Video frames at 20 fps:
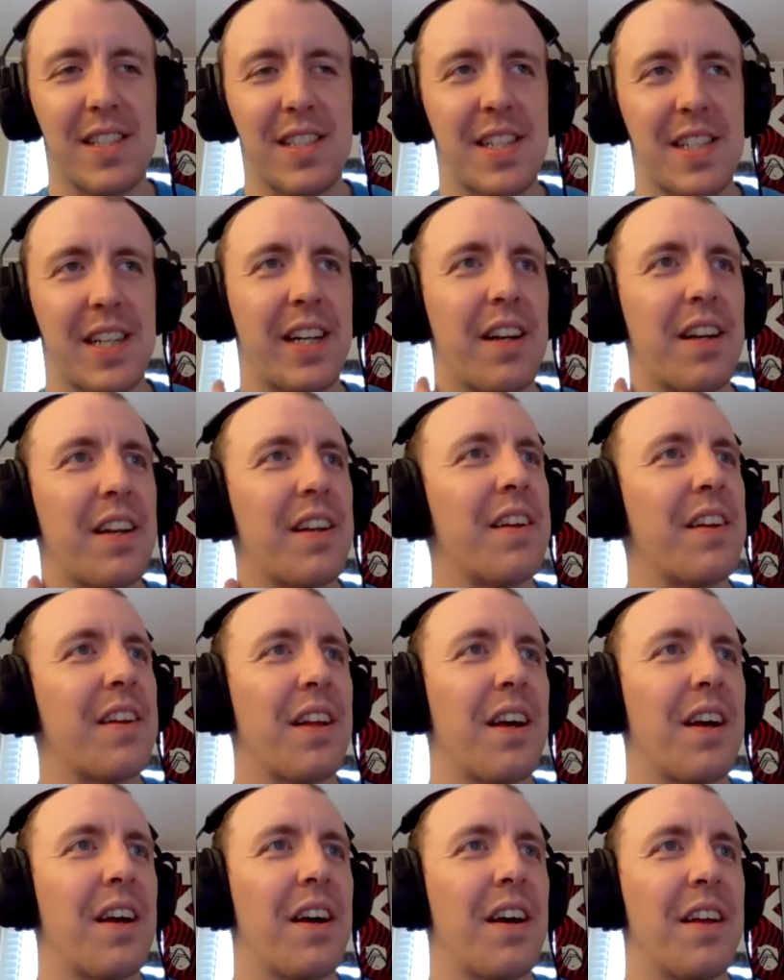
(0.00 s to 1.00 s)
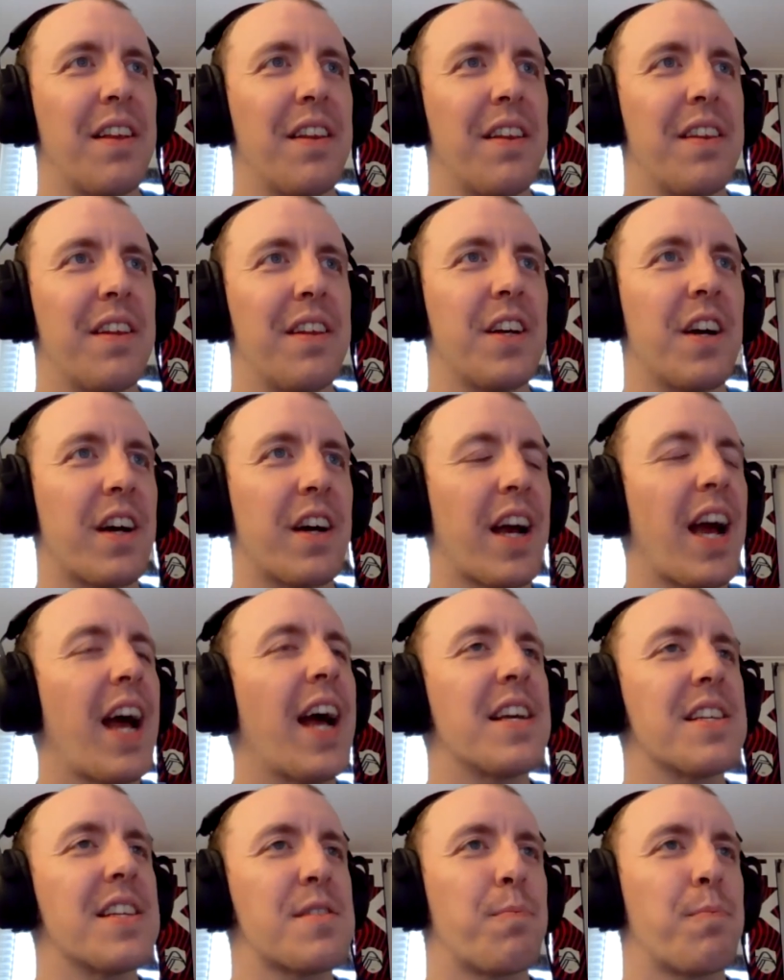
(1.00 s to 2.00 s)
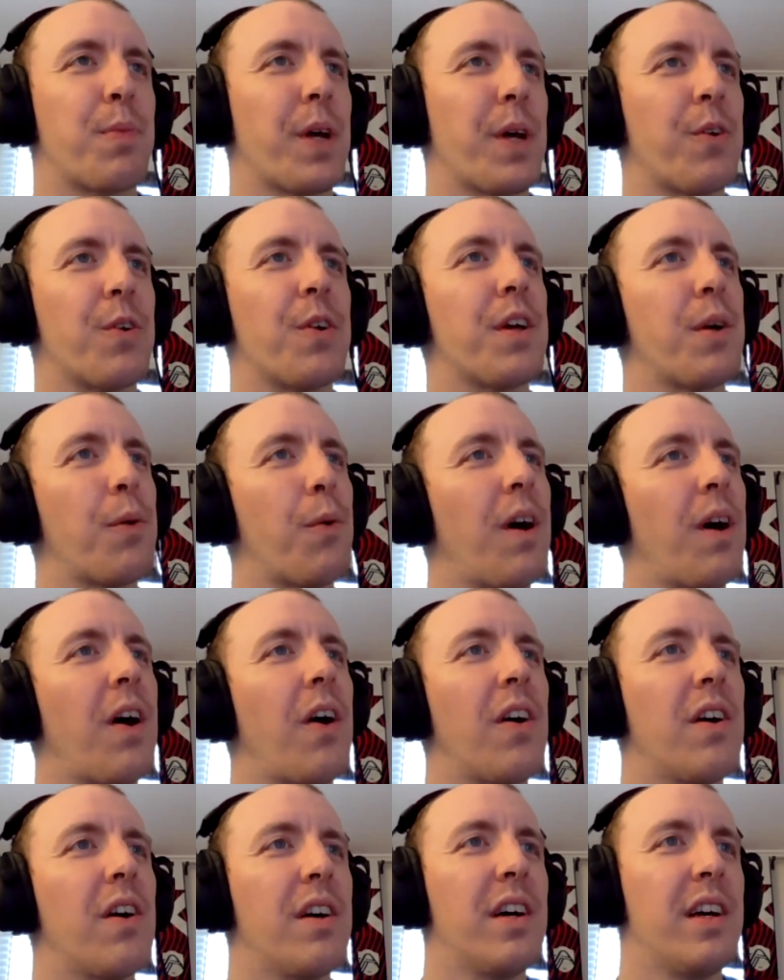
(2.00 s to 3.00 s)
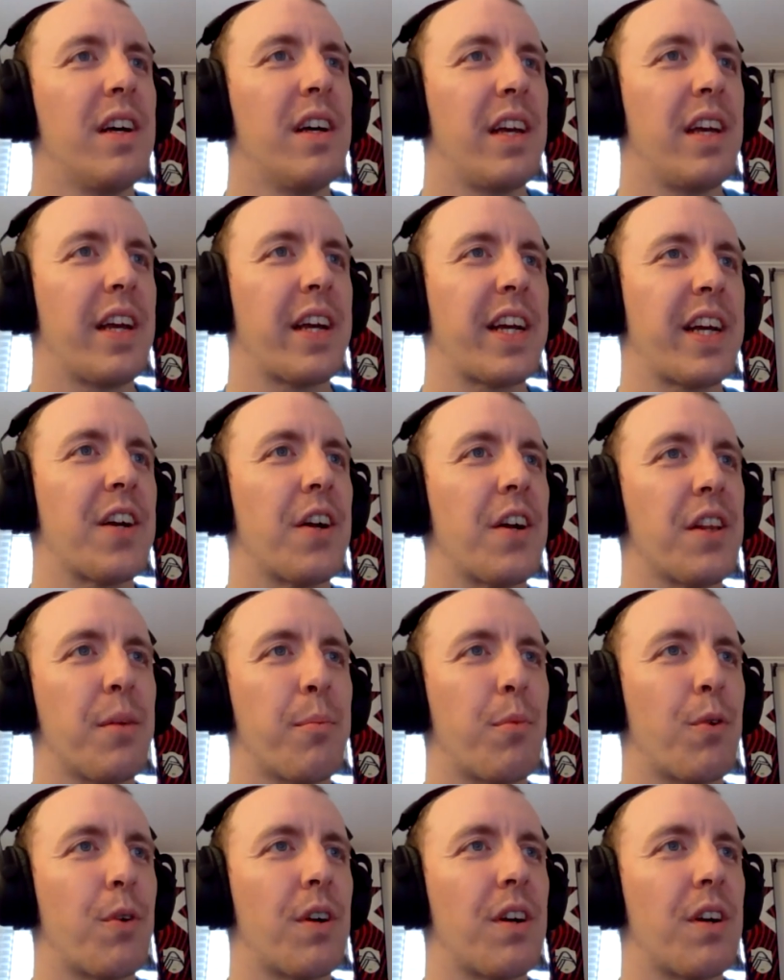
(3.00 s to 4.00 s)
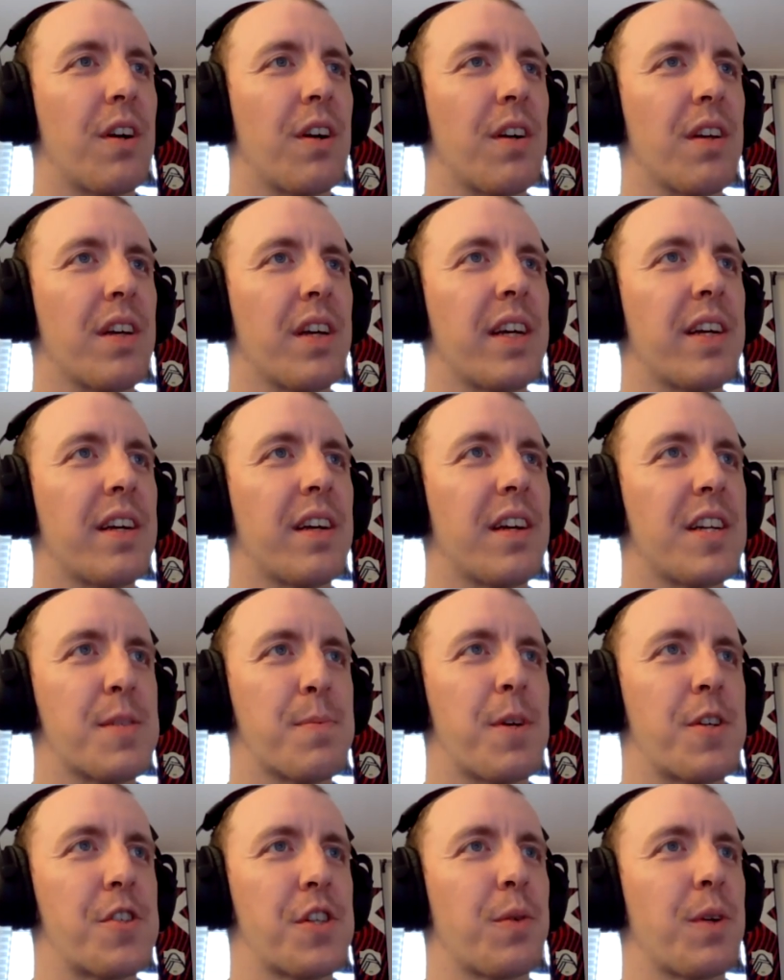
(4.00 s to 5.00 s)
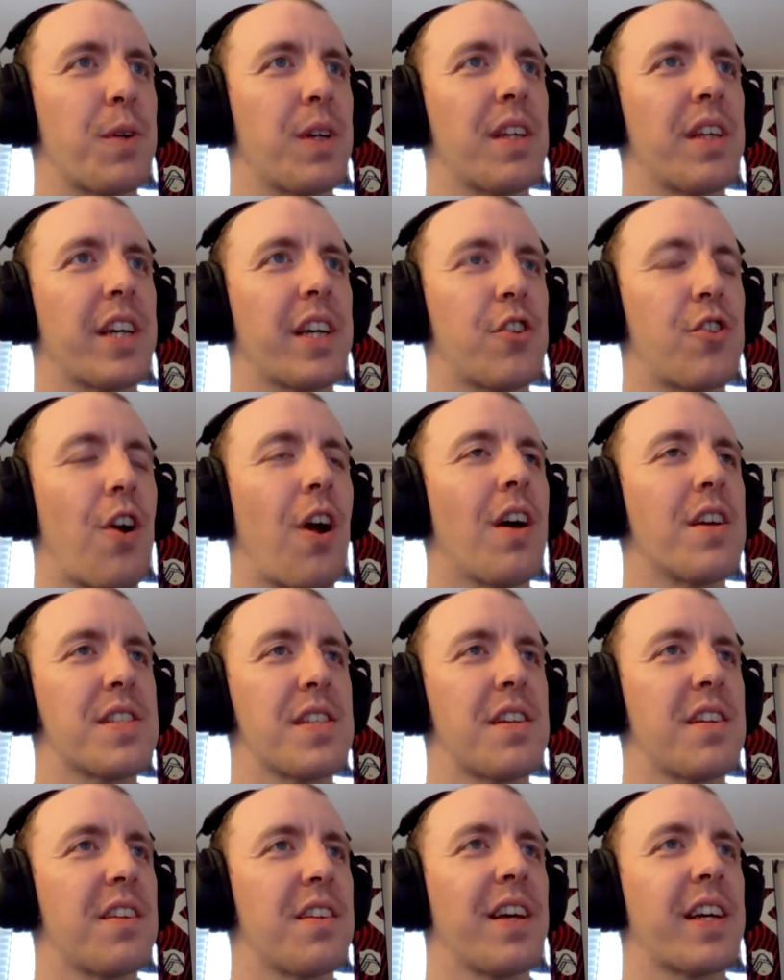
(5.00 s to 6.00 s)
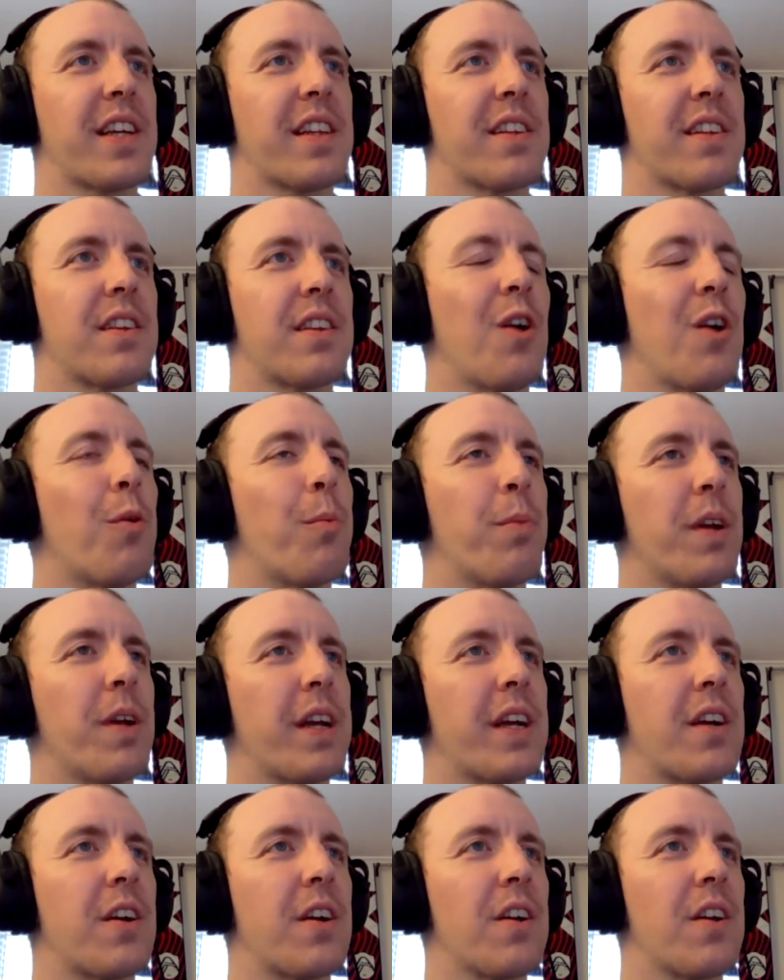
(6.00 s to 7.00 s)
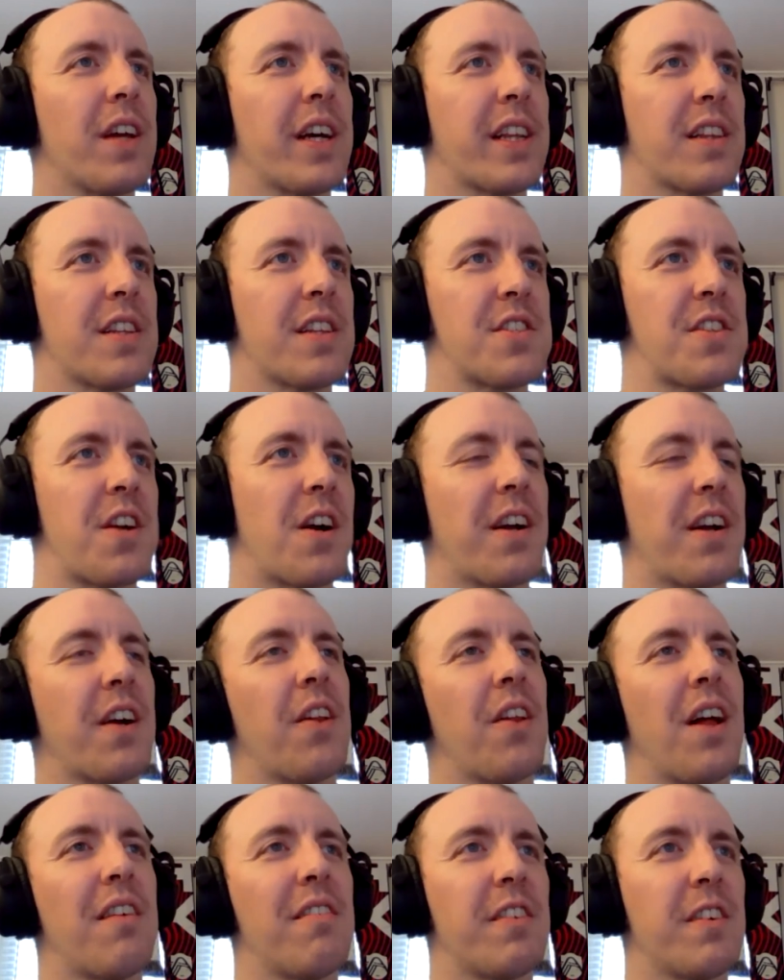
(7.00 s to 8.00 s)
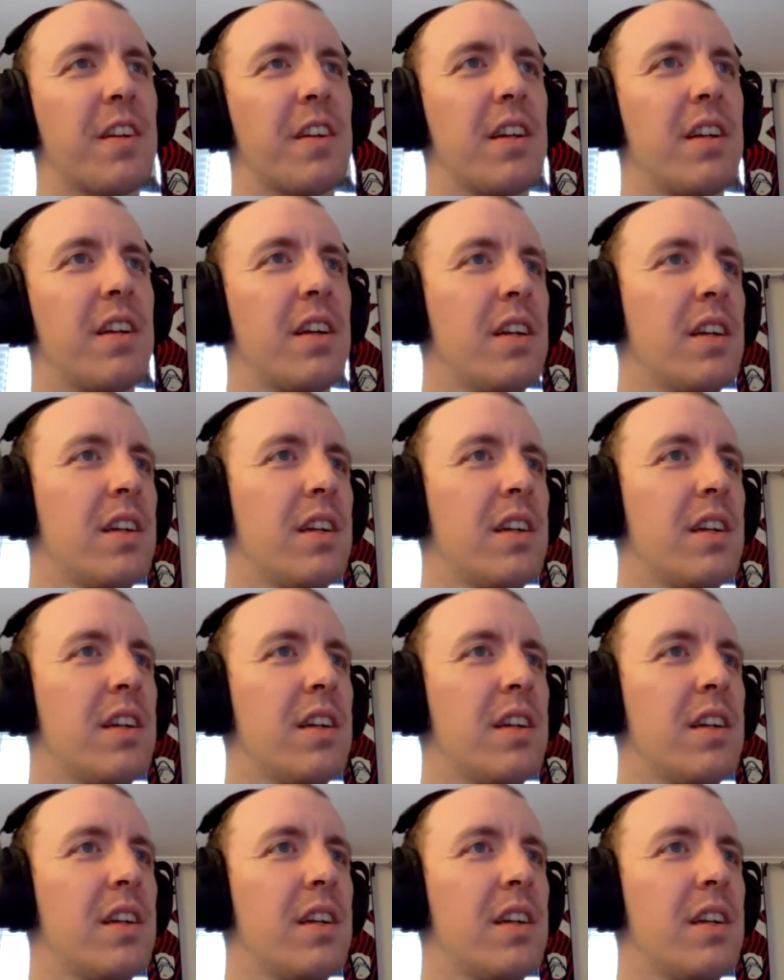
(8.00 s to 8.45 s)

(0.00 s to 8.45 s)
seeing the young guys play really well and get on the board early, especially when he like draws into like the opening or like the starting eleven.